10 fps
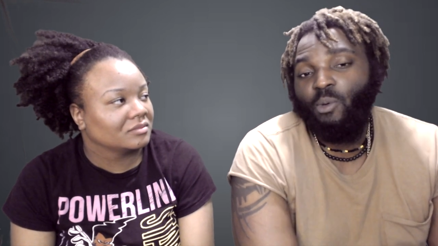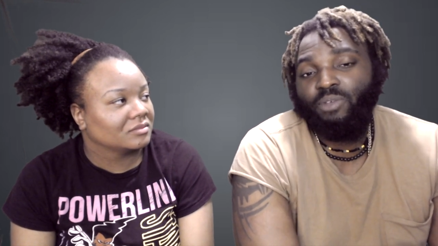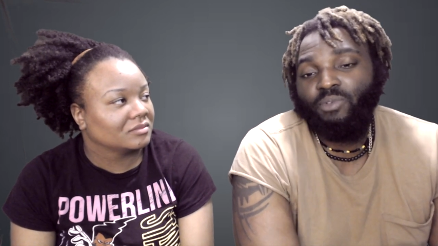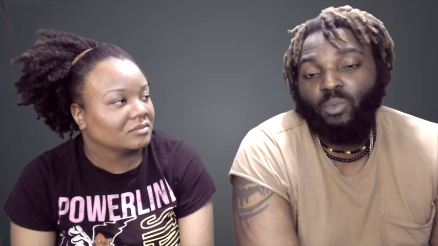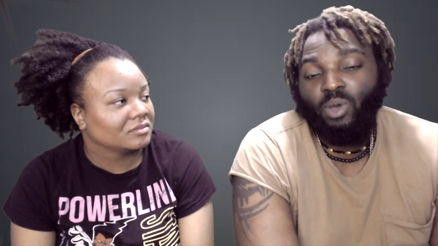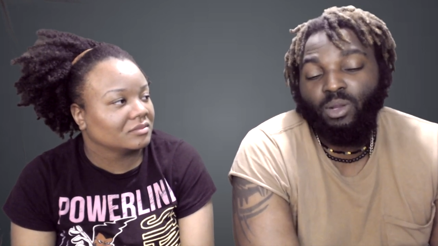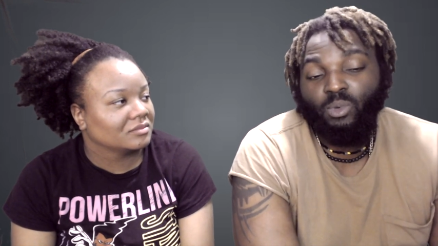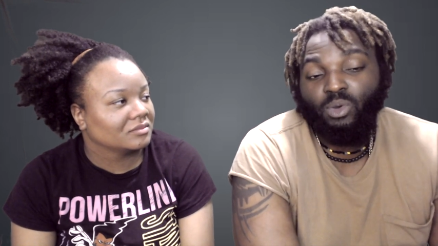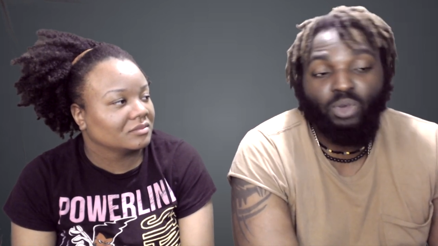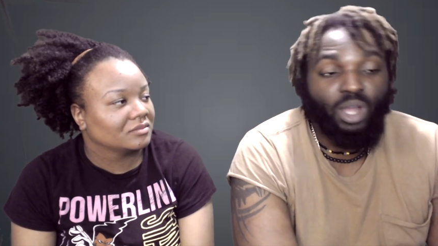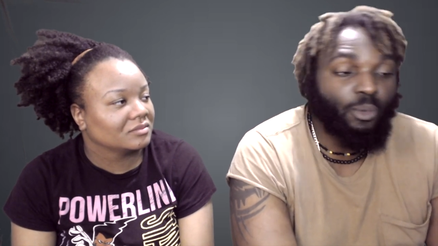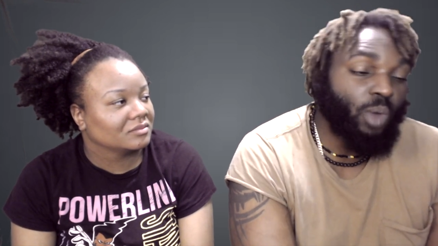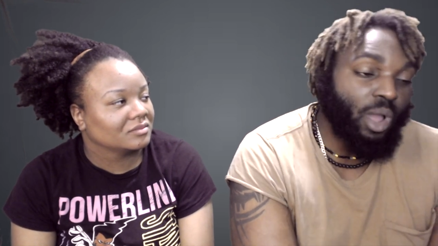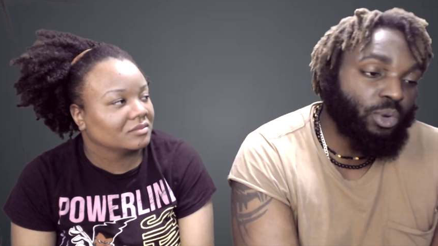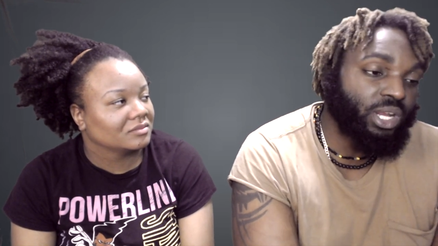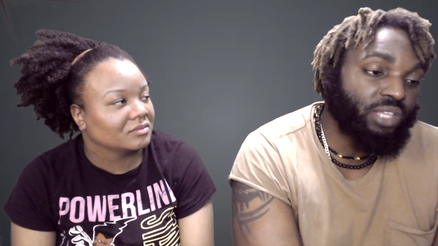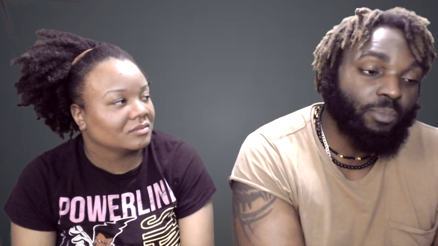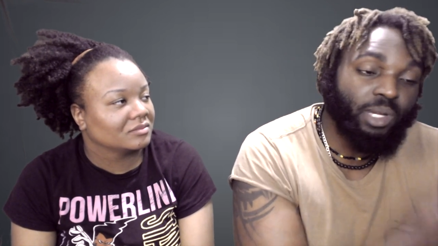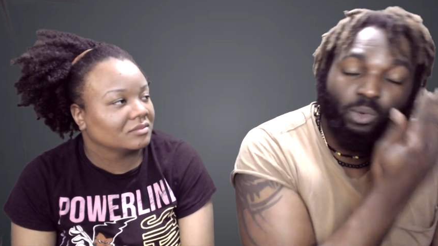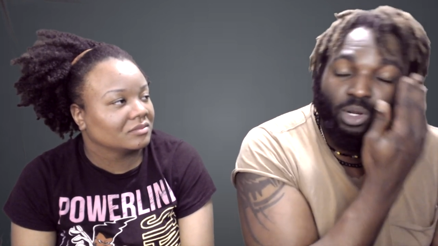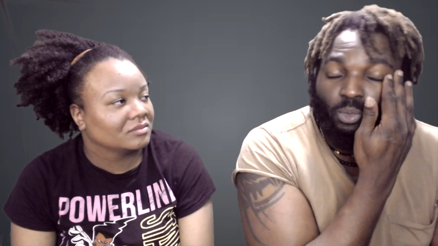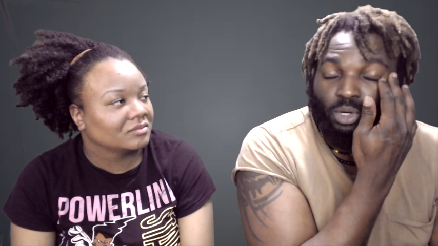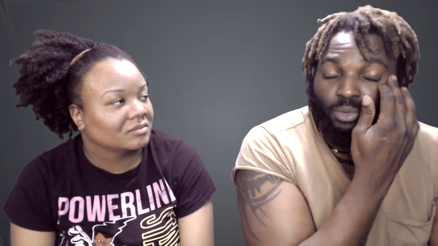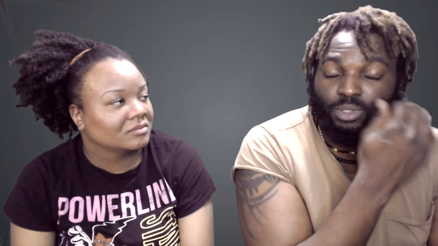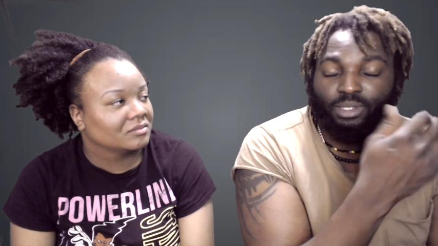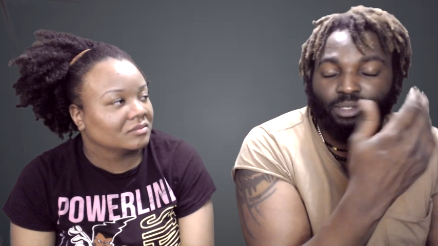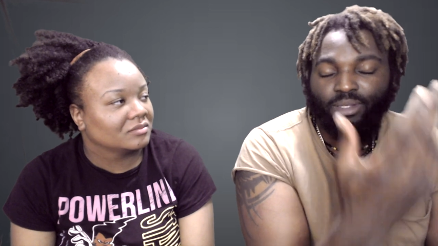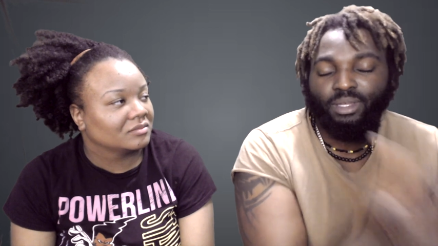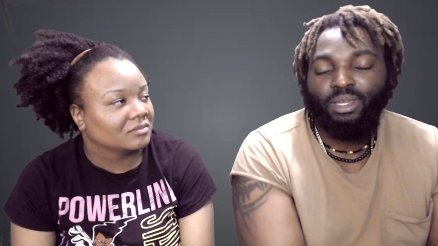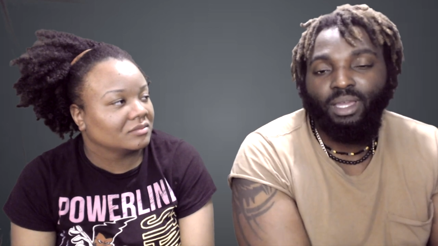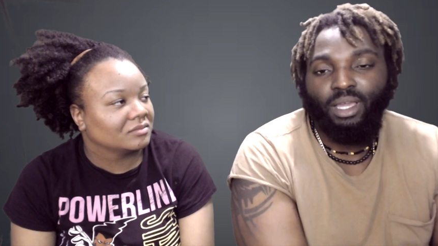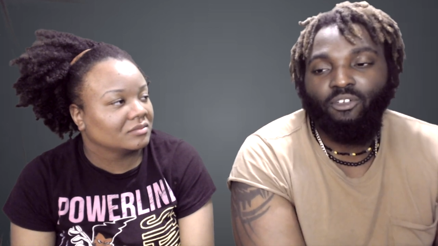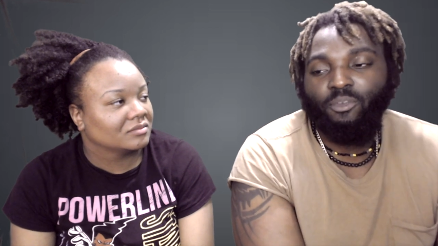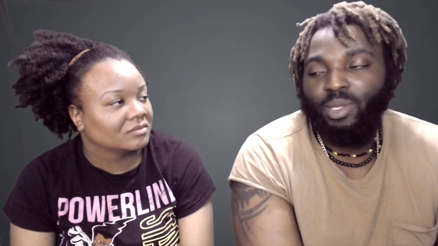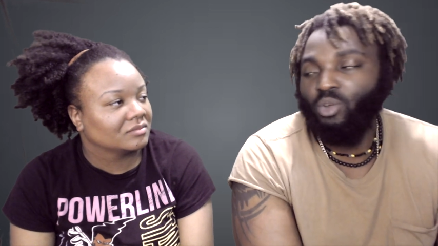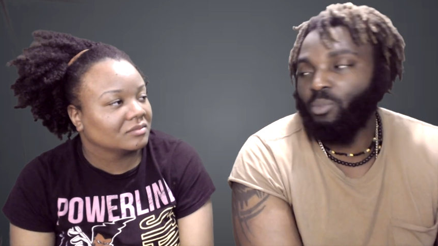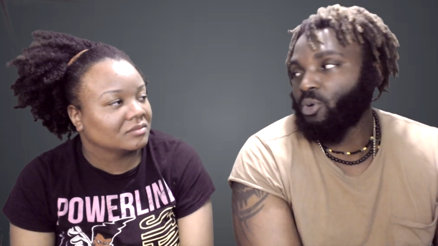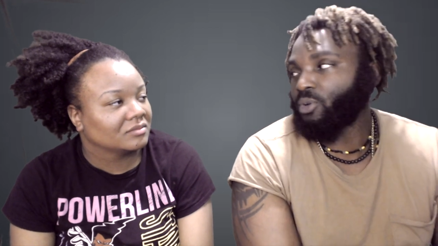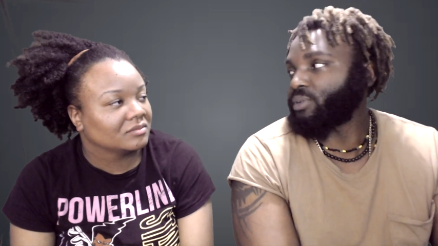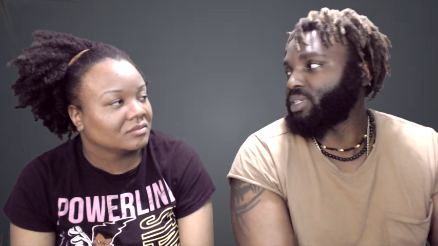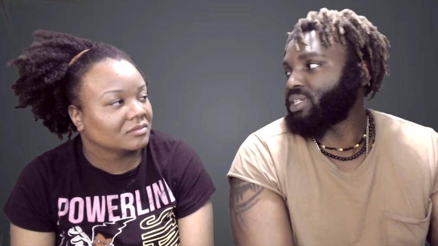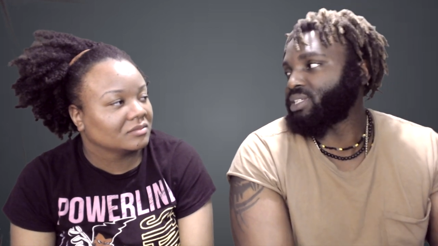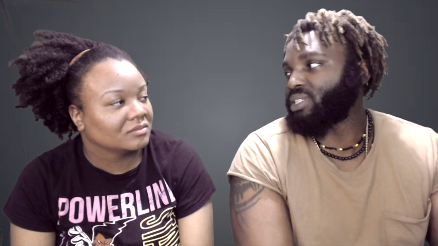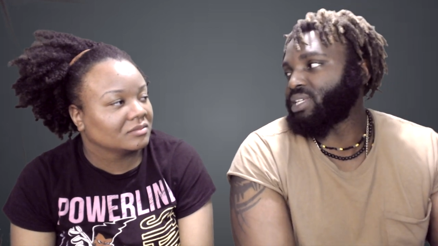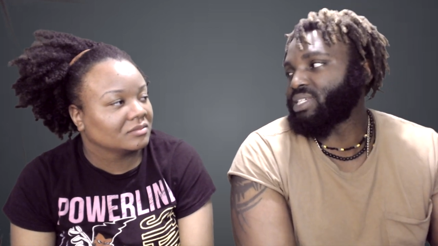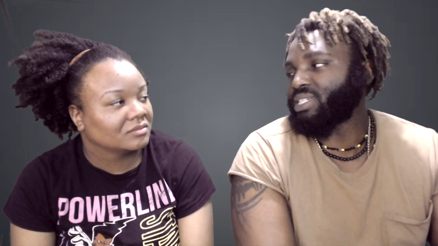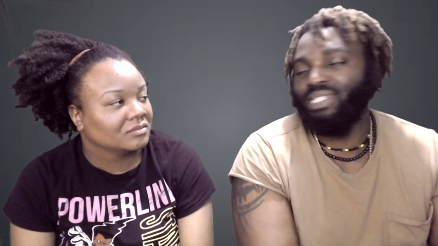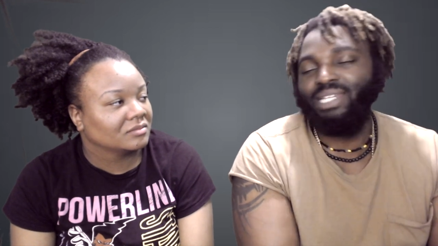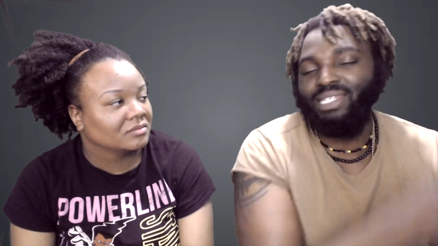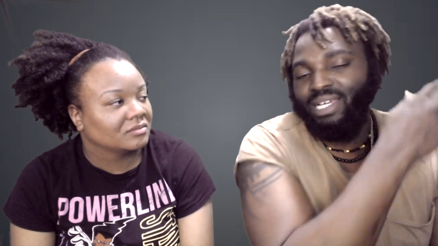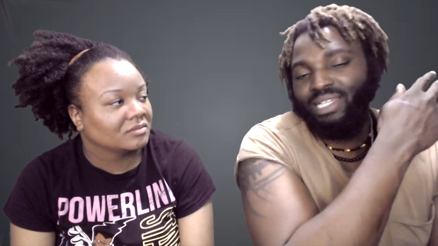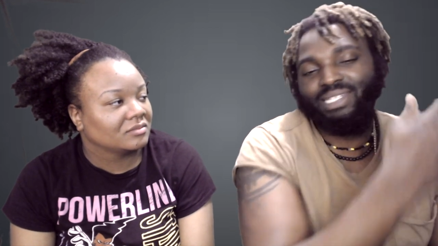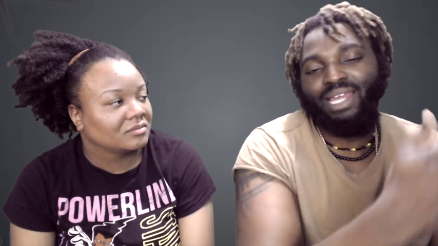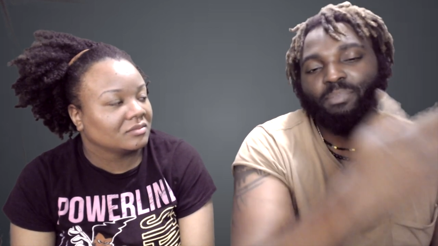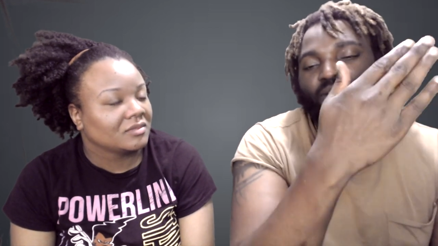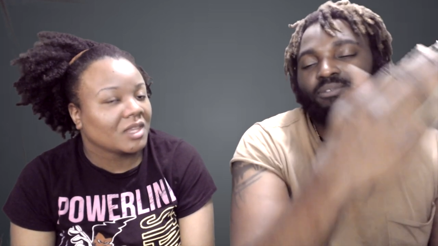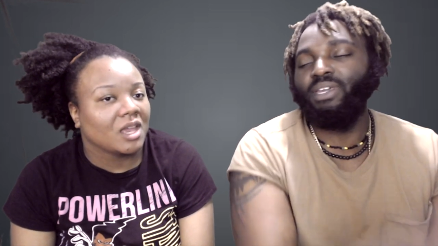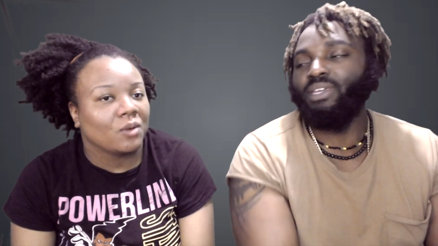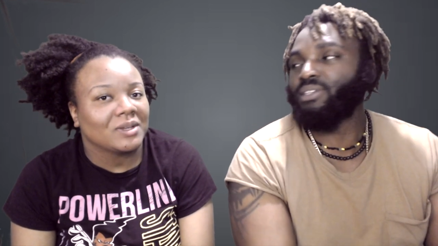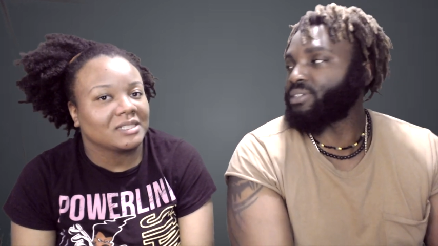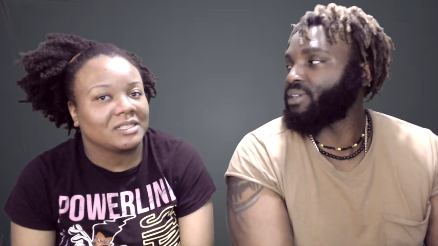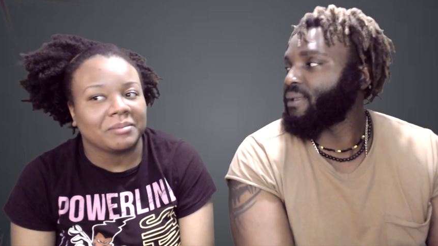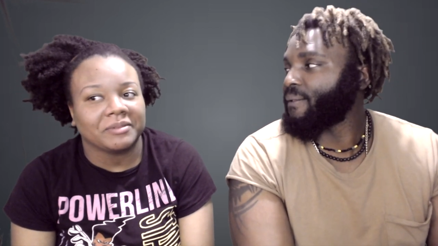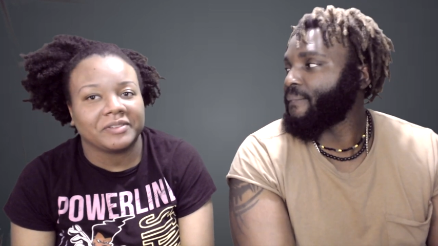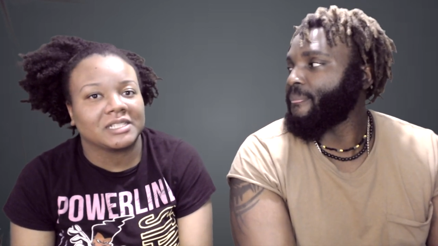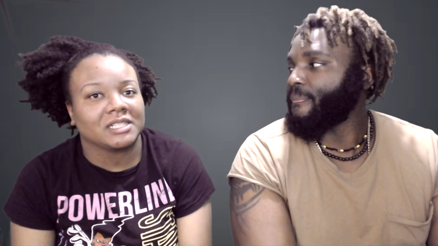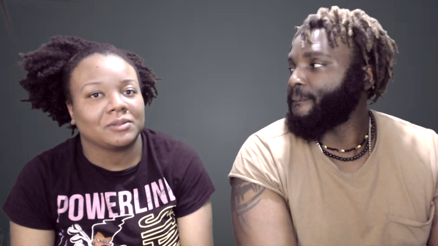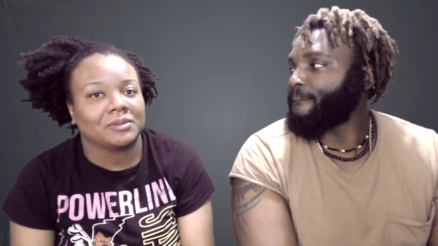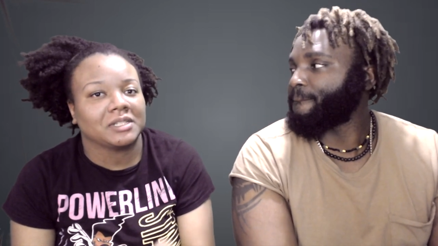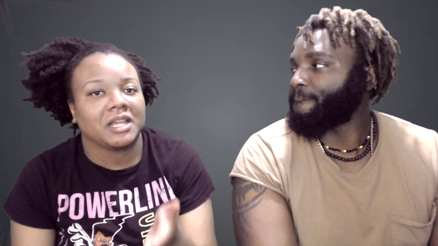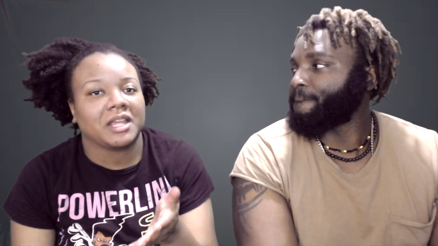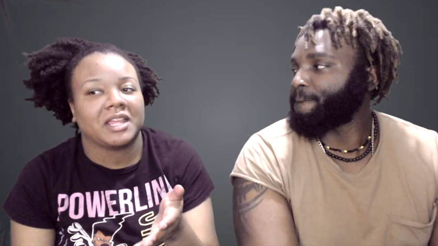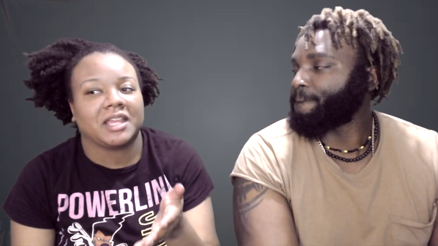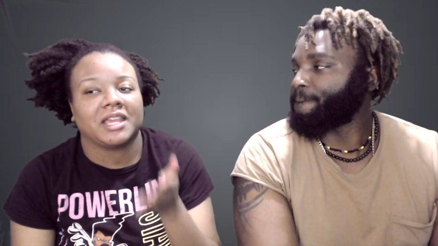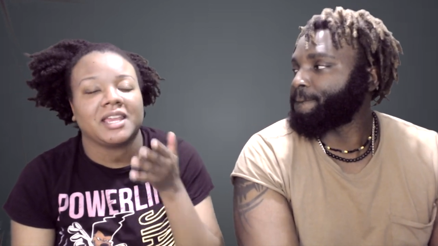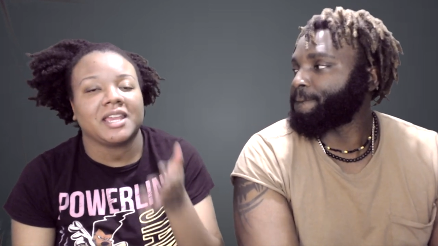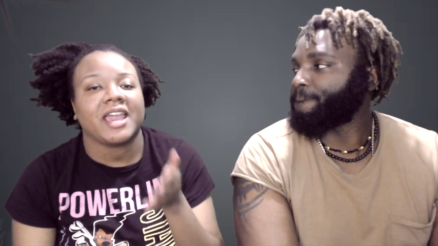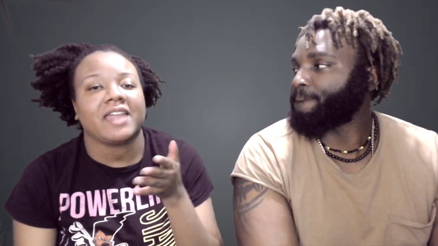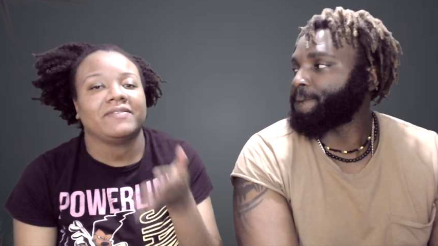Speaker 1: even want to I, I wouldn't even want to work with the government no more because that's that's like a slap in the face it was a
Speaker 2: slap in the face because it was he gave